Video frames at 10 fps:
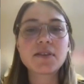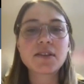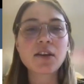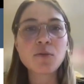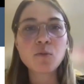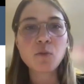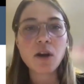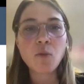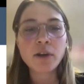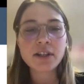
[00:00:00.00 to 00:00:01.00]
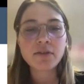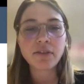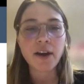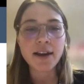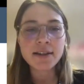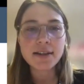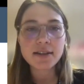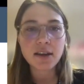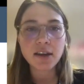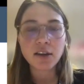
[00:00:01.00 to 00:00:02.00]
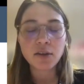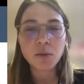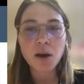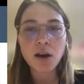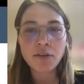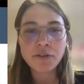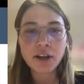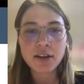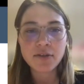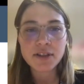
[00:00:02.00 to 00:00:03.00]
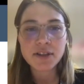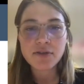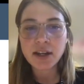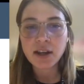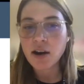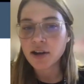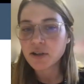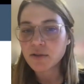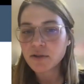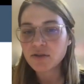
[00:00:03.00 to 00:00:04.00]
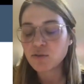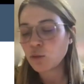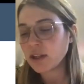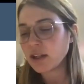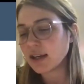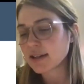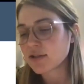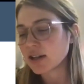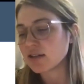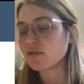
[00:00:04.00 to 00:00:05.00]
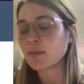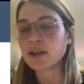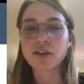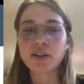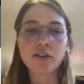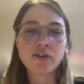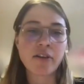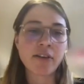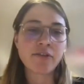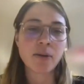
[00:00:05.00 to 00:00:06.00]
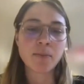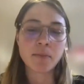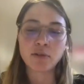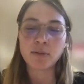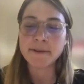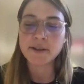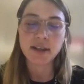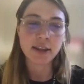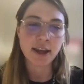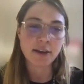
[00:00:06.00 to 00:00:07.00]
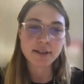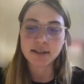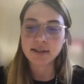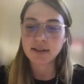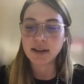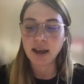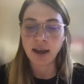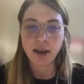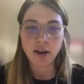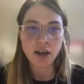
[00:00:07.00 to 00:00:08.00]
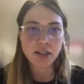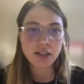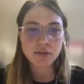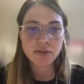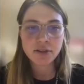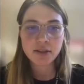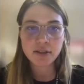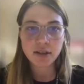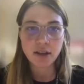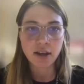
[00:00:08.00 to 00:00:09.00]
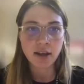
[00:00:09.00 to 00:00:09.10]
So what did we find? So after kind of screening articles, we extracted information on code sharing from almost 1,000 articles.